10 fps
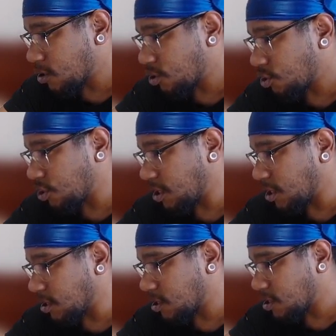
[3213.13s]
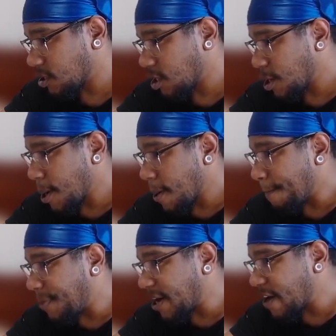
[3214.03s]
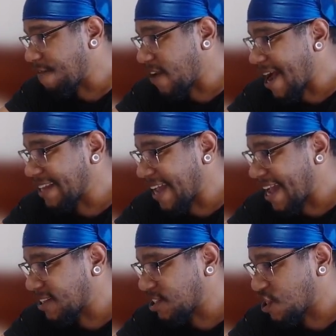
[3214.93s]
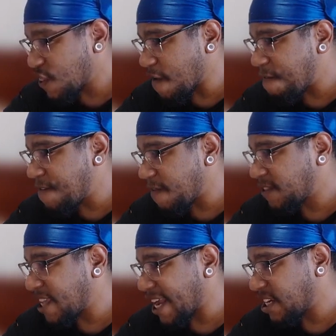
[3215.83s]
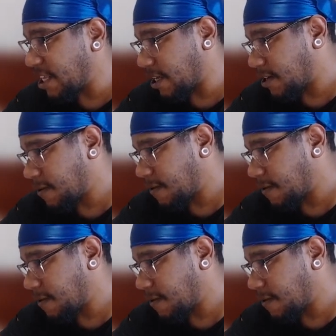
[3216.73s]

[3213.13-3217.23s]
Jeez. Butterfly dance, the fifth technique.